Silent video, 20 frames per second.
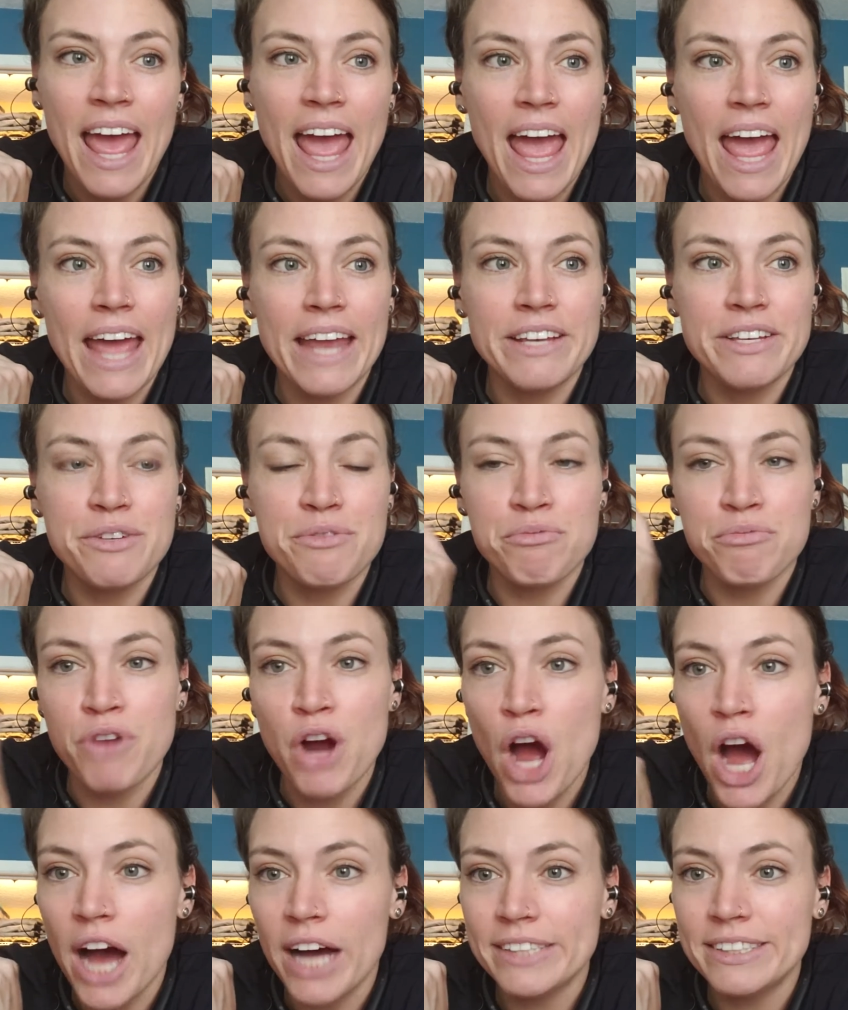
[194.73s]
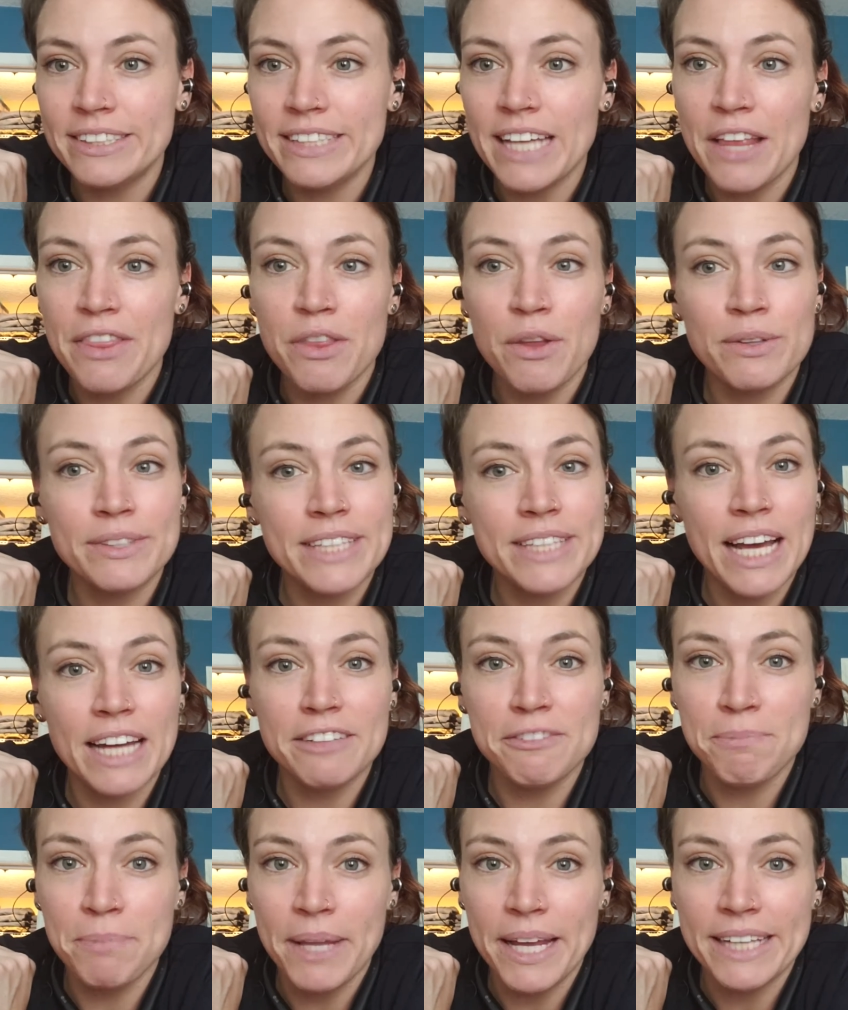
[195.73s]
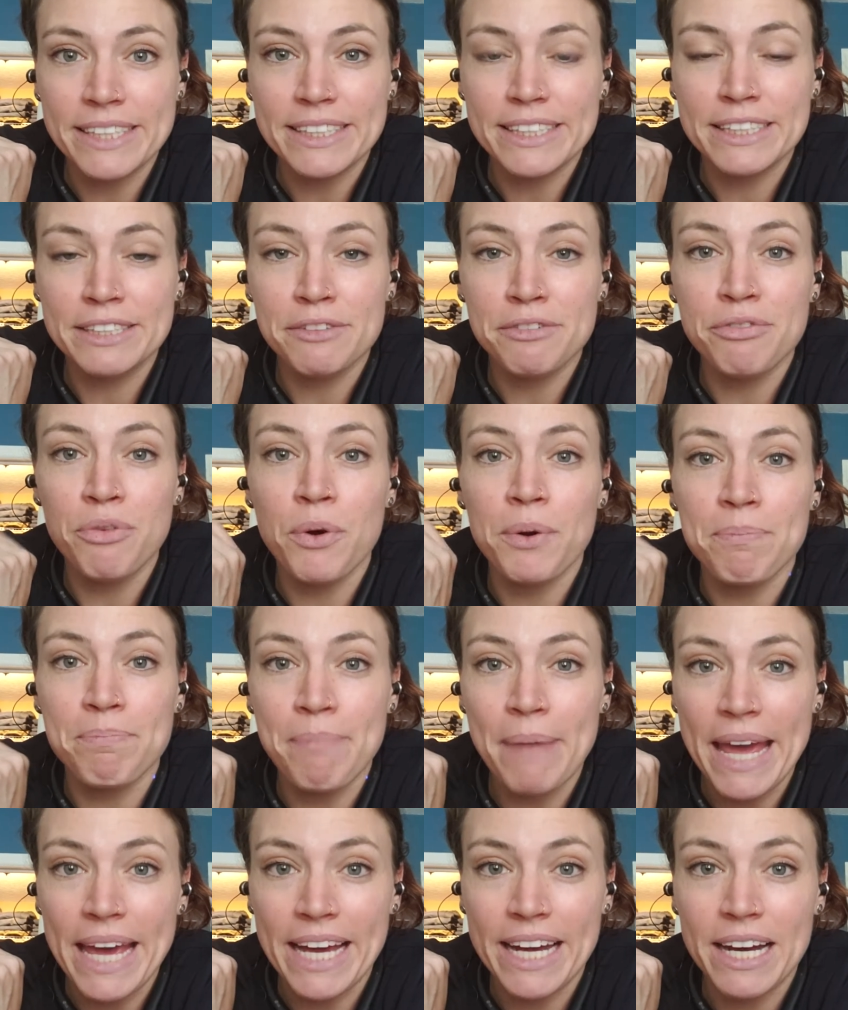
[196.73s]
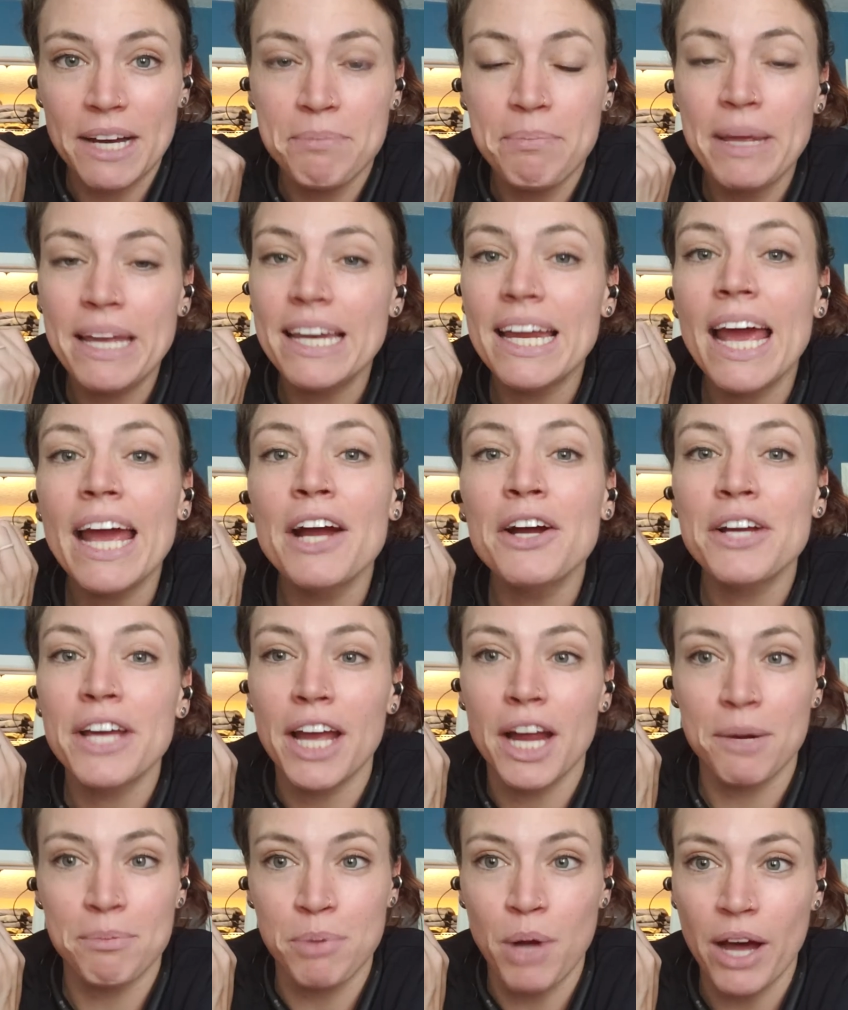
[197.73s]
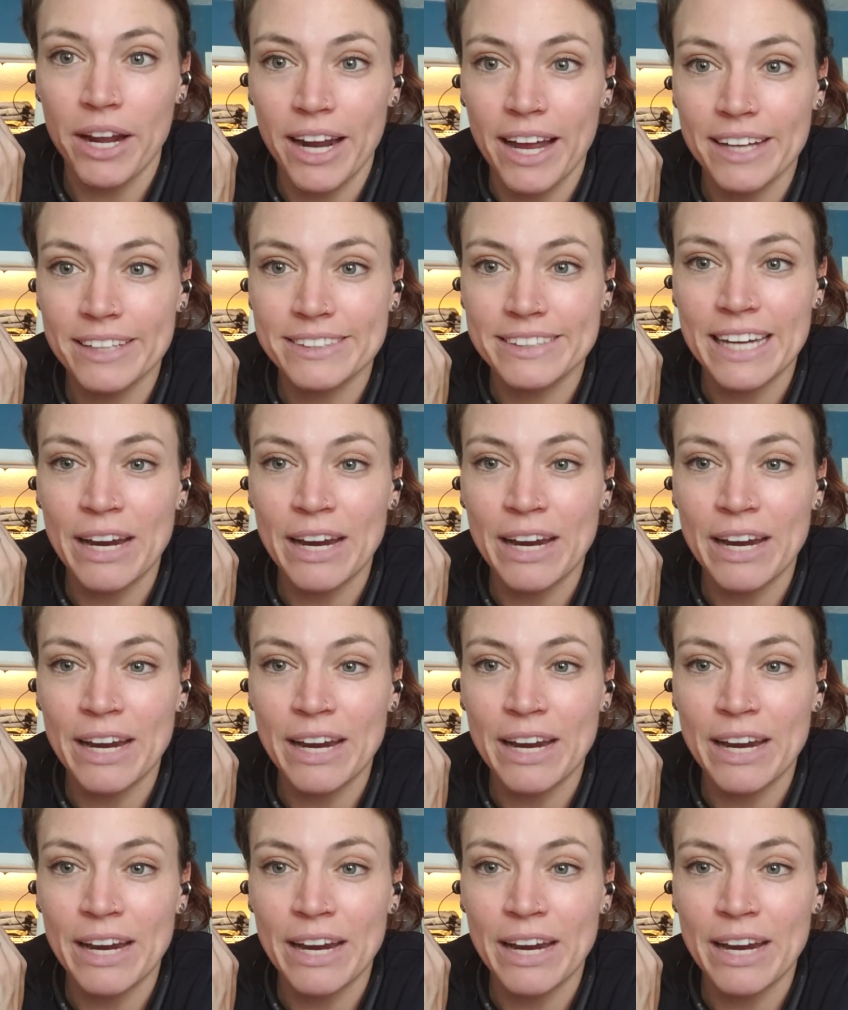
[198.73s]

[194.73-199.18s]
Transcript: and Ross and those kind of places for makeup and hair care products.